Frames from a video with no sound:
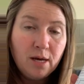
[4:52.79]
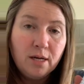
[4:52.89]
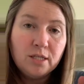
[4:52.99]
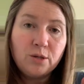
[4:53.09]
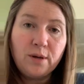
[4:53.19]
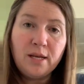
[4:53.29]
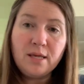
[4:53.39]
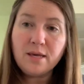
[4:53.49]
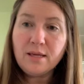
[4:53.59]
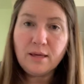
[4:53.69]
So
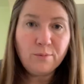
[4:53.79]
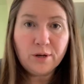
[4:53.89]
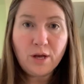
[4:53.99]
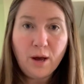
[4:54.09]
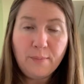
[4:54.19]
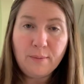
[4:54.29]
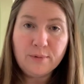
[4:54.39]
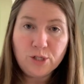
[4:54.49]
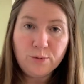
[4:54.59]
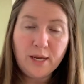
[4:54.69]
anything that would come in
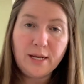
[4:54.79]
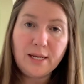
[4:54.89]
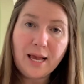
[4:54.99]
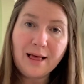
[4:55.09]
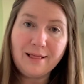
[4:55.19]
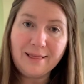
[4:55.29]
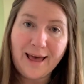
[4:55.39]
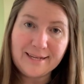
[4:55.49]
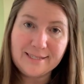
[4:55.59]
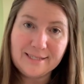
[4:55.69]
between
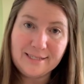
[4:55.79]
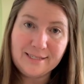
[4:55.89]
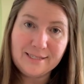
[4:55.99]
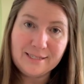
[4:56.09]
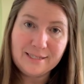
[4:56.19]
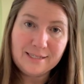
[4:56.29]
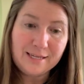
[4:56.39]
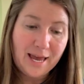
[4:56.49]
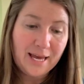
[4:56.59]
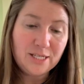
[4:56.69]
classes
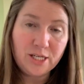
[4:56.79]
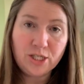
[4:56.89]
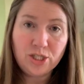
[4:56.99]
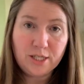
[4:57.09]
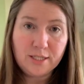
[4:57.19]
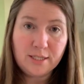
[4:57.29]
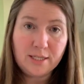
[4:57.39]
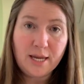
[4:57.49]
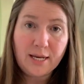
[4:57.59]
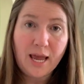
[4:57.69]
and dishes
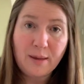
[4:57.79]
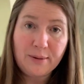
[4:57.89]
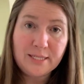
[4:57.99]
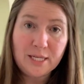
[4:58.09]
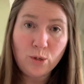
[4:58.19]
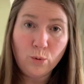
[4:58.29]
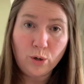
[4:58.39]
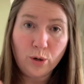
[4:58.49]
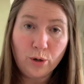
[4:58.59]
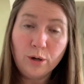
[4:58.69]
in ABC
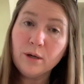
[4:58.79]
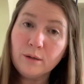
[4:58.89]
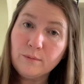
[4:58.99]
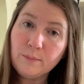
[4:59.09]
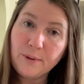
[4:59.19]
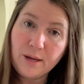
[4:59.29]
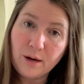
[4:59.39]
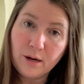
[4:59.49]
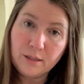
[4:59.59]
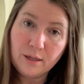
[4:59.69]
order would be
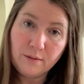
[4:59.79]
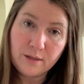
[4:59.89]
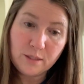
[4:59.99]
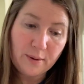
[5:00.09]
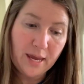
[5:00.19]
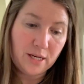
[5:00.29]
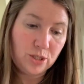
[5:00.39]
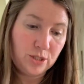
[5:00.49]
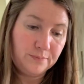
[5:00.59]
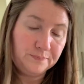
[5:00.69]
on this
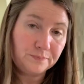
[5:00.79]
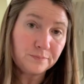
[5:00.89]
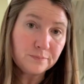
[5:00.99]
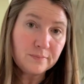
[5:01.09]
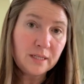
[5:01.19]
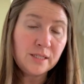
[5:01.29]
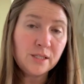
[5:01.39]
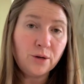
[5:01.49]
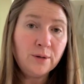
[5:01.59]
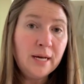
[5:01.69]
page.
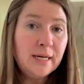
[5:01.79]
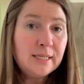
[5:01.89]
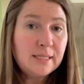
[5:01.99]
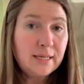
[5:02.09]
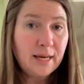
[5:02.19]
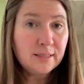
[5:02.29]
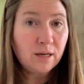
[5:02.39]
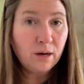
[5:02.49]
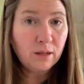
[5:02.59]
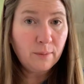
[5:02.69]
So today is
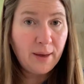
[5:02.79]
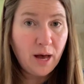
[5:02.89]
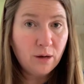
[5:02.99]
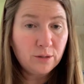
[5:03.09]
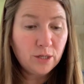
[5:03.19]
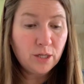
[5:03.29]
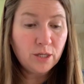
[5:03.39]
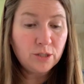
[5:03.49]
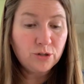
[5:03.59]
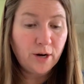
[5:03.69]
all about
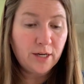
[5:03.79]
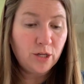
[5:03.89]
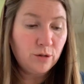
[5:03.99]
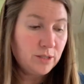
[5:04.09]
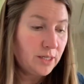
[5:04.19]
trying to use the